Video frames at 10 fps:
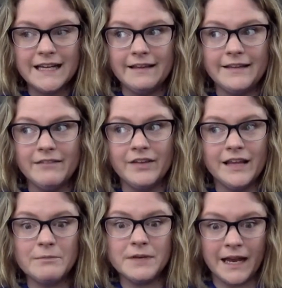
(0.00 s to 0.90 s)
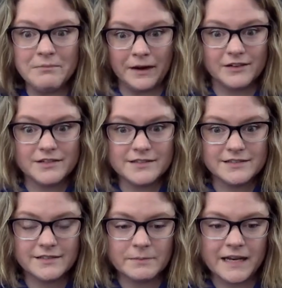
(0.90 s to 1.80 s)
giving him nightmares.
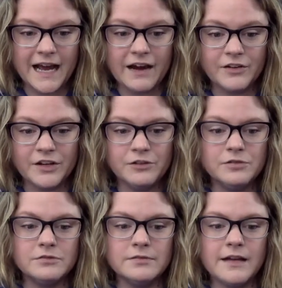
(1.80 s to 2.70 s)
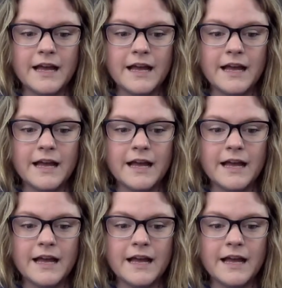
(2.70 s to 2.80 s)
I mean, how do you